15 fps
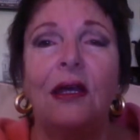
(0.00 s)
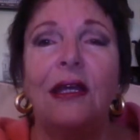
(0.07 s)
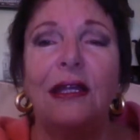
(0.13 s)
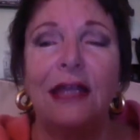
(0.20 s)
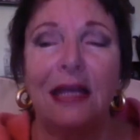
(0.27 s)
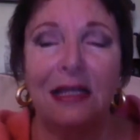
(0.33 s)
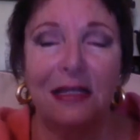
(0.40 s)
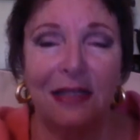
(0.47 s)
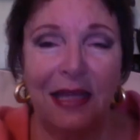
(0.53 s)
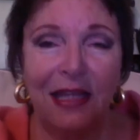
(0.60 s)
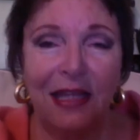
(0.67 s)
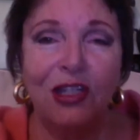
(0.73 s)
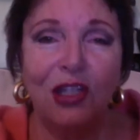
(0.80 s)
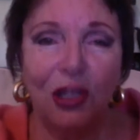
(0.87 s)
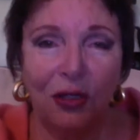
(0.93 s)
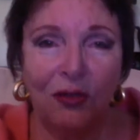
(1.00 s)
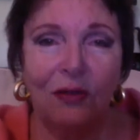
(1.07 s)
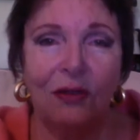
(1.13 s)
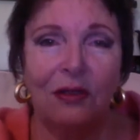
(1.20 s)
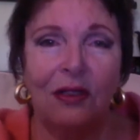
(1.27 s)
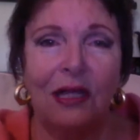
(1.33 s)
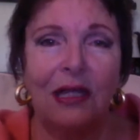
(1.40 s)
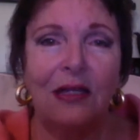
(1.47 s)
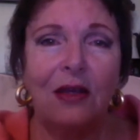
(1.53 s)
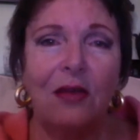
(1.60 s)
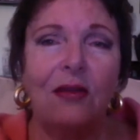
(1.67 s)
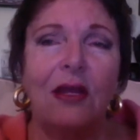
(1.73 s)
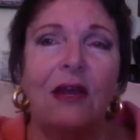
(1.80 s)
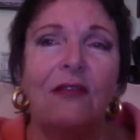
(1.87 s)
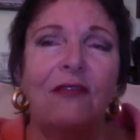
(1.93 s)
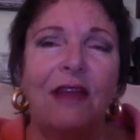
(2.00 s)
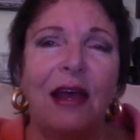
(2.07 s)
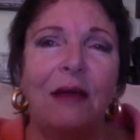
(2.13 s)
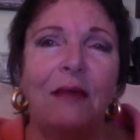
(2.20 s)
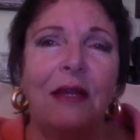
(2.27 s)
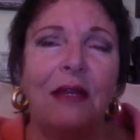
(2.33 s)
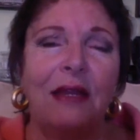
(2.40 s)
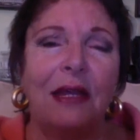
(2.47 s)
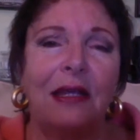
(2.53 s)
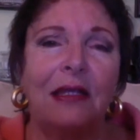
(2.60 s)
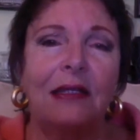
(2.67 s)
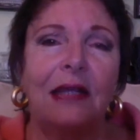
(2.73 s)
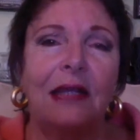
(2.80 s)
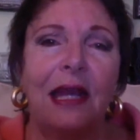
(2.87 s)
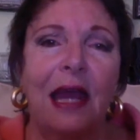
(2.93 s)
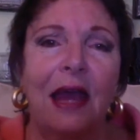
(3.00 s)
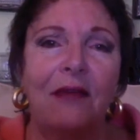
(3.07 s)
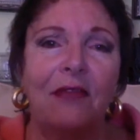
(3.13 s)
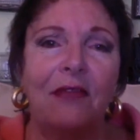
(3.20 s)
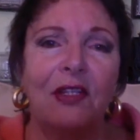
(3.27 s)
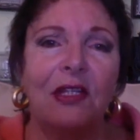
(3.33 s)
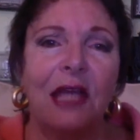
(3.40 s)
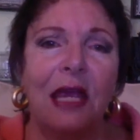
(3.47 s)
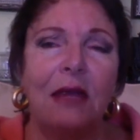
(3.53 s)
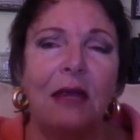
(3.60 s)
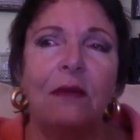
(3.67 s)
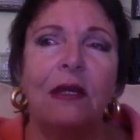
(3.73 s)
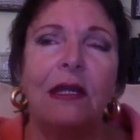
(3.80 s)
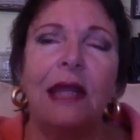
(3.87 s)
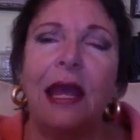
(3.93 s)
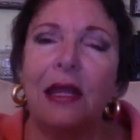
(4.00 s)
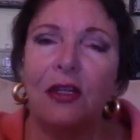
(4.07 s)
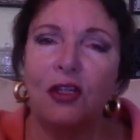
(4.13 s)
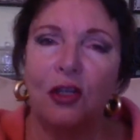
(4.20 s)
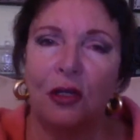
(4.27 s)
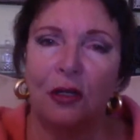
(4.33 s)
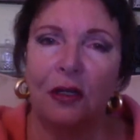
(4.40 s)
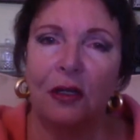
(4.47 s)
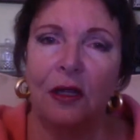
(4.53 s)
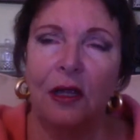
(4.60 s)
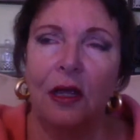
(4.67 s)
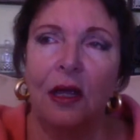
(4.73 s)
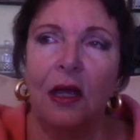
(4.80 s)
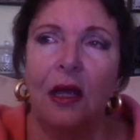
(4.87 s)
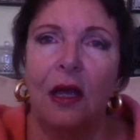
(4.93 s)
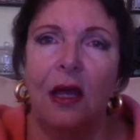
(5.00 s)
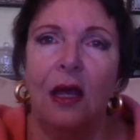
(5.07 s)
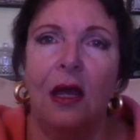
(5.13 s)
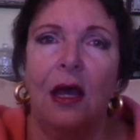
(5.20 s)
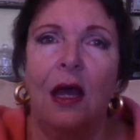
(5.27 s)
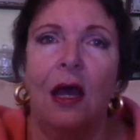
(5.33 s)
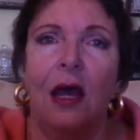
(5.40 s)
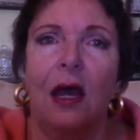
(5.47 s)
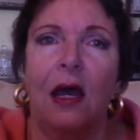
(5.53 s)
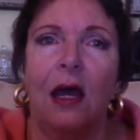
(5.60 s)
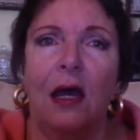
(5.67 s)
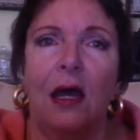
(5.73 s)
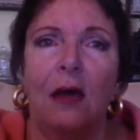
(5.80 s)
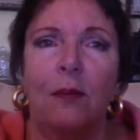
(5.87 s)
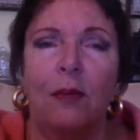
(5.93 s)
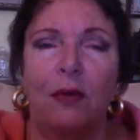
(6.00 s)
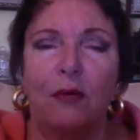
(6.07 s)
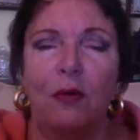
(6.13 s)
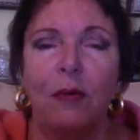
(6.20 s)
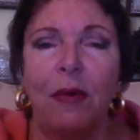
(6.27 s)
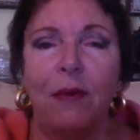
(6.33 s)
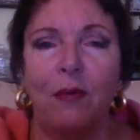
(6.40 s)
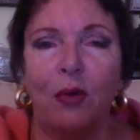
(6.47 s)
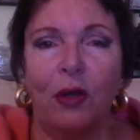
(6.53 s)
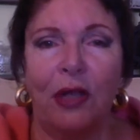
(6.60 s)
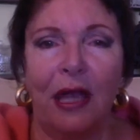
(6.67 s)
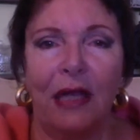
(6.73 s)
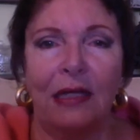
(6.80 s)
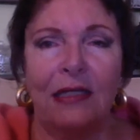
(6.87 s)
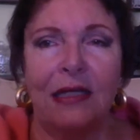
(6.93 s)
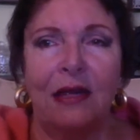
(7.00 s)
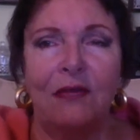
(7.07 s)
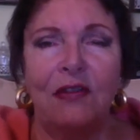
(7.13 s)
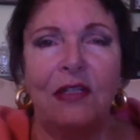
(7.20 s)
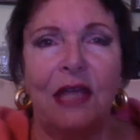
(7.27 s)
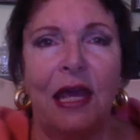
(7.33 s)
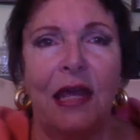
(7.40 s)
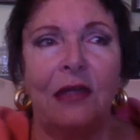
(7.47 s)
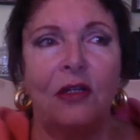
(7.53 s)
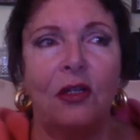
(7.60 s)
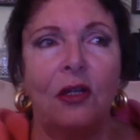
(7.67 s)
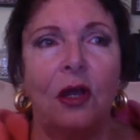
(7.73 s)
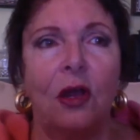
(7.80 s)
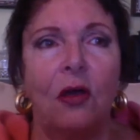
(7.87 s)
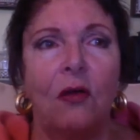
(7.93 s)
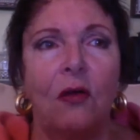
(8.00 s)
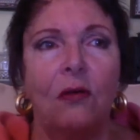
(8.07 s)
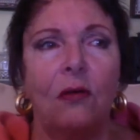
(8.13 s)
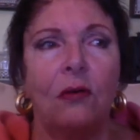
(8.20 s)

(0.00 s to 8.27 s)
Yes, they do. They know their family. They have the same connection. But remember, again, as I've said, you know,